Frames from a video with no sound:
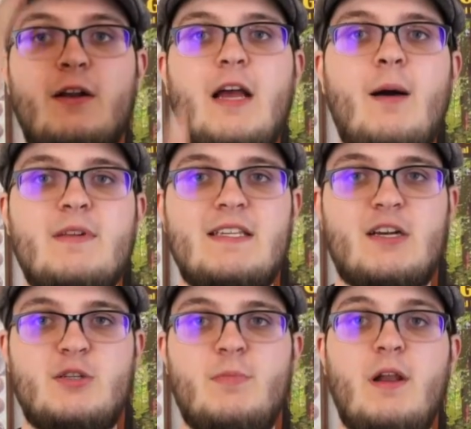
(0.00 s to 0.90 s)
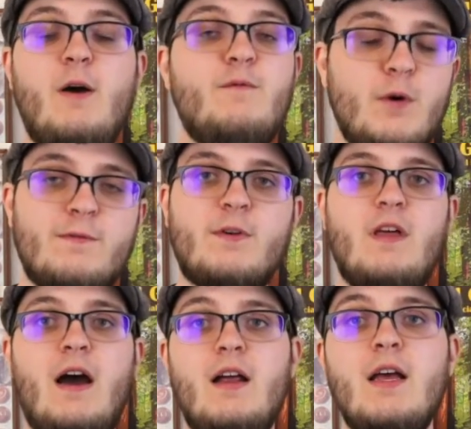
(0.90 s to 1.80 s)
the comment section below. Food for
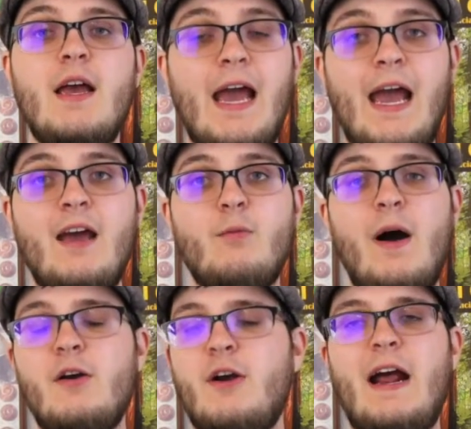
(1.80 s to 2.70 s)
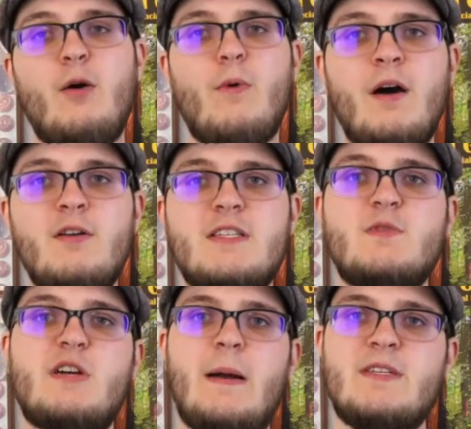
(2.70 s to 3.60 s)
thought. And while you're at it, why don't you
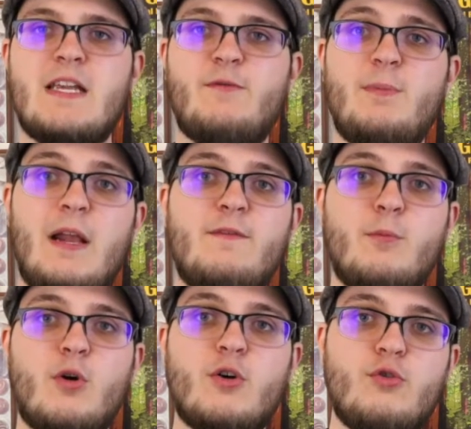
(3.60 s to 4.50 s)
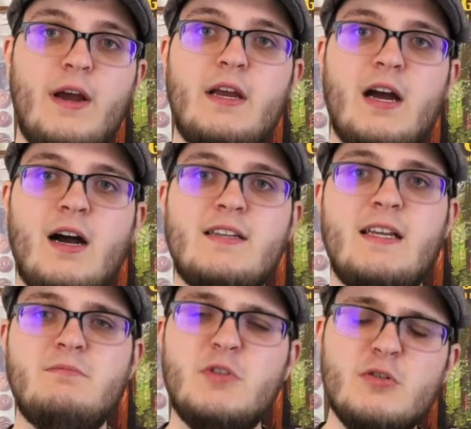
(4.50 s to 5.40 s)
subscribe to Stuff We Play for more great
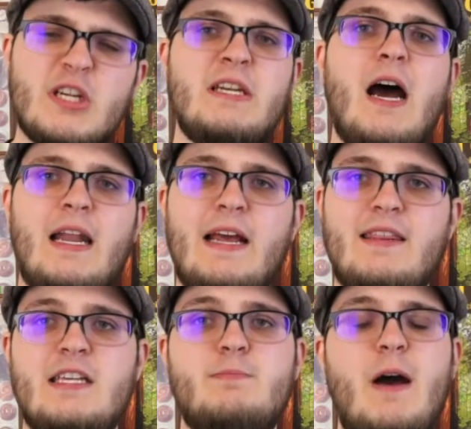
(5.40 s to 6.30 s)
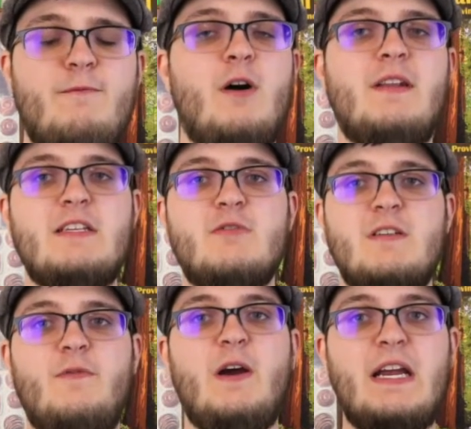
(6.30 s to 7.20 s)
content? Usually not like this, but I felt this was
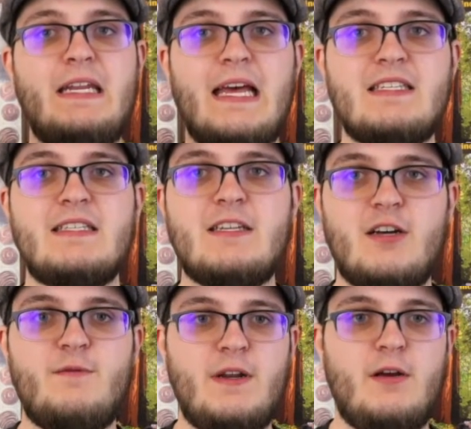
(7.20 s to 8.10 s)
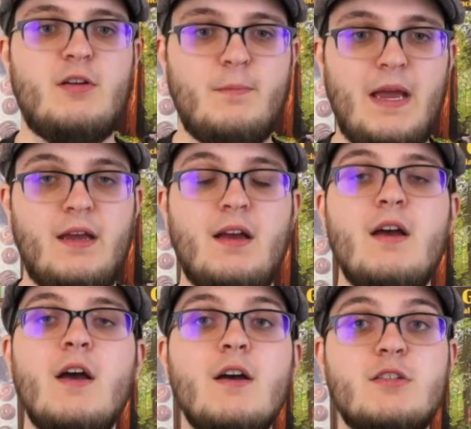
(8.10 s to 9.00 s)
a very necessary video to make.
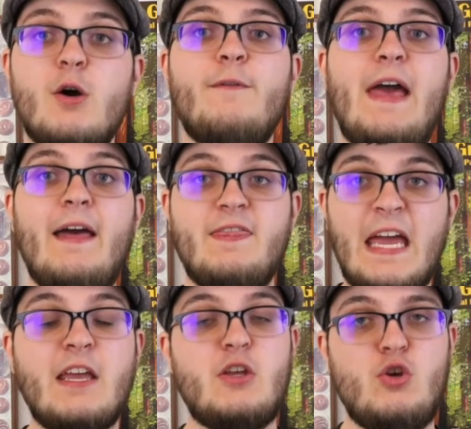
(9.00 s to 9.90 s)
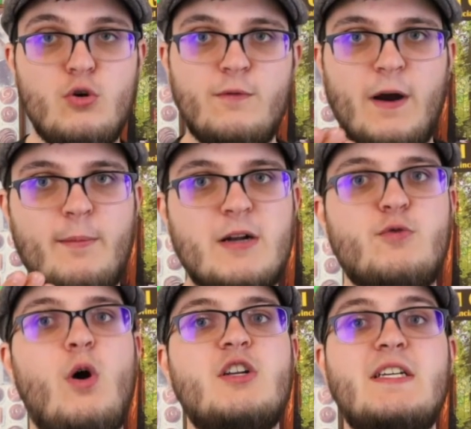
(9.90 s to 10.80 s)
So with that, thank you very much
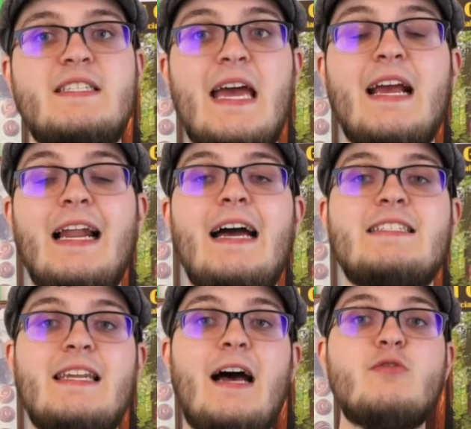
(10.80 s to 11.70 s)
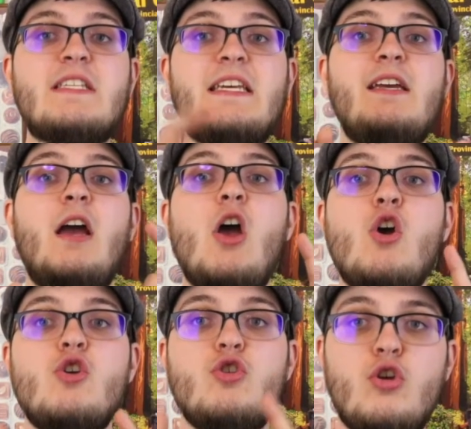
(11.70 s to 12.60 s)
for watching. Stay classy, and I'll see
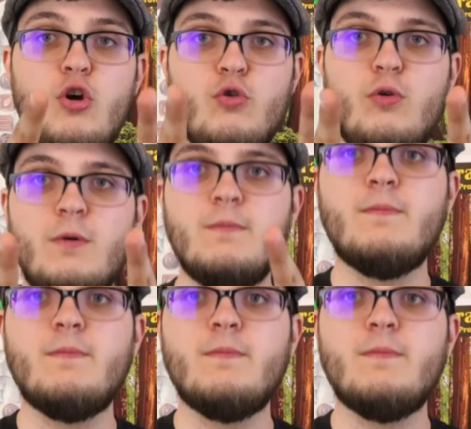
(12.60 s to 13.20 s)
you